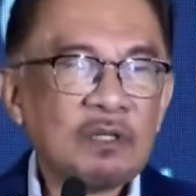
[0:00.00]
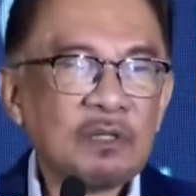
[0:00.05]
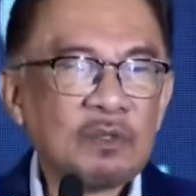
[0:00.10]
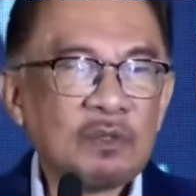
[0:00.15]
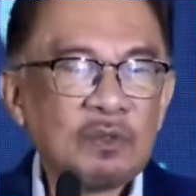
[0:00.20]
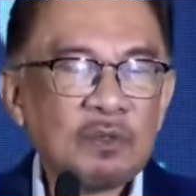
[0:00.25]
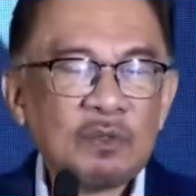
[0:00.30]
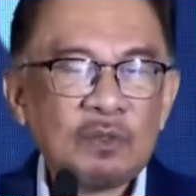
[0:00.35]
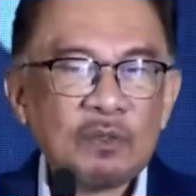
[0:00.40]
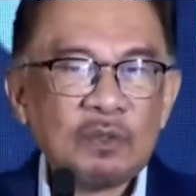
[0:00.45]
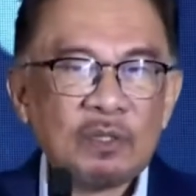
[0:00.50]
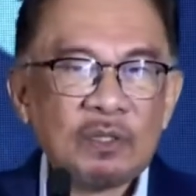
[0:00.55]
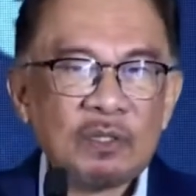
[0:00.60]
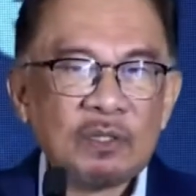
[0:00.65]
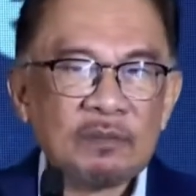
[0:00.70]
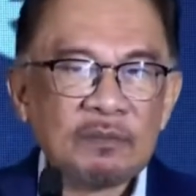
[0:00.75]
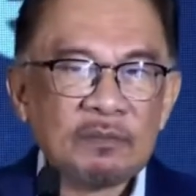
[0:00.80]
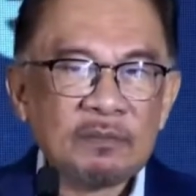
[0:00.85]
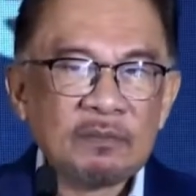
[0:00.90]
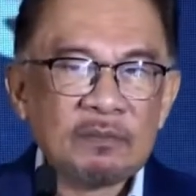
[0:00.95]

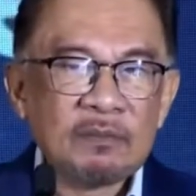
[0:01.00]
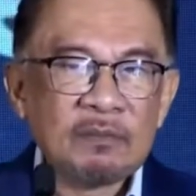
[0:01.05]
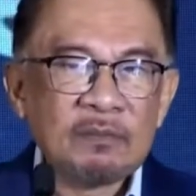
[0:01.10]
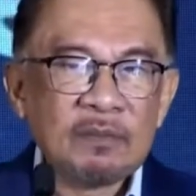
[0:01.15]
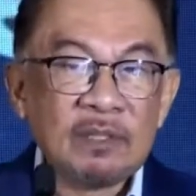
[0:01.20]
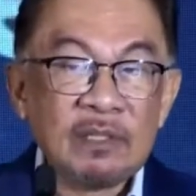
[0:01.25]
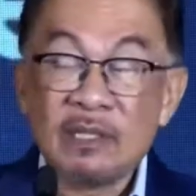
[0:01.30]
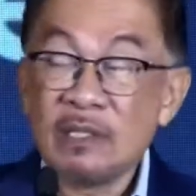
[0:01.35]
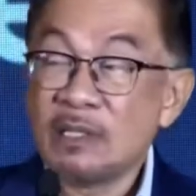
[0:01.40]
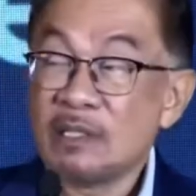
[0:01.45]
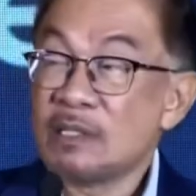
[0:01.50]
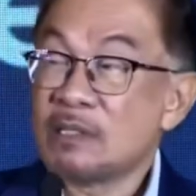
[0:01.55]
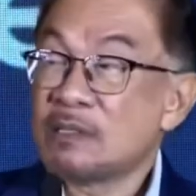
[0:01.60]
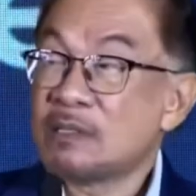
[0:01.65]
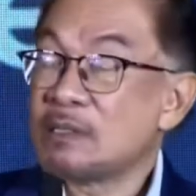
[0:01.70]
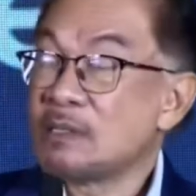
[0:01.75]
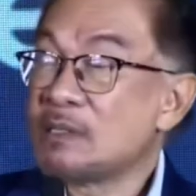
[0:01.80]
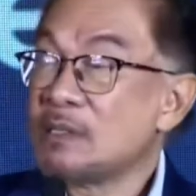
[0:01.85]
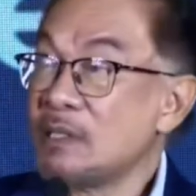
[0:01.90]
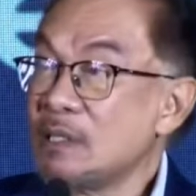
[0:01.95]
to
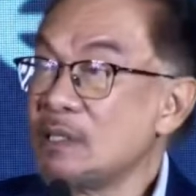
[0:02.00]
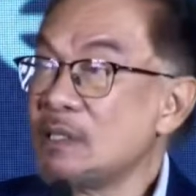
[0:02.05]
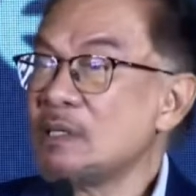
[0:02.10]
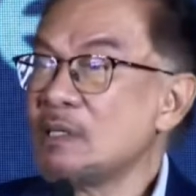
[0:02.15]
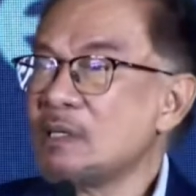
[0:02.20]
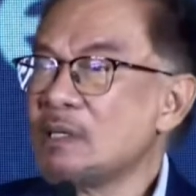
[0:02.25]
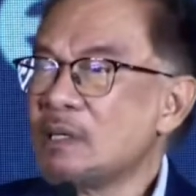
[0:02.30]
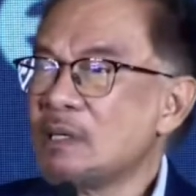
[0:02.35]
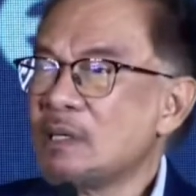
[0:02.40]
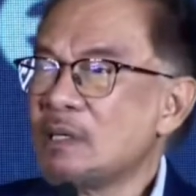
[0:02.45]
leaders here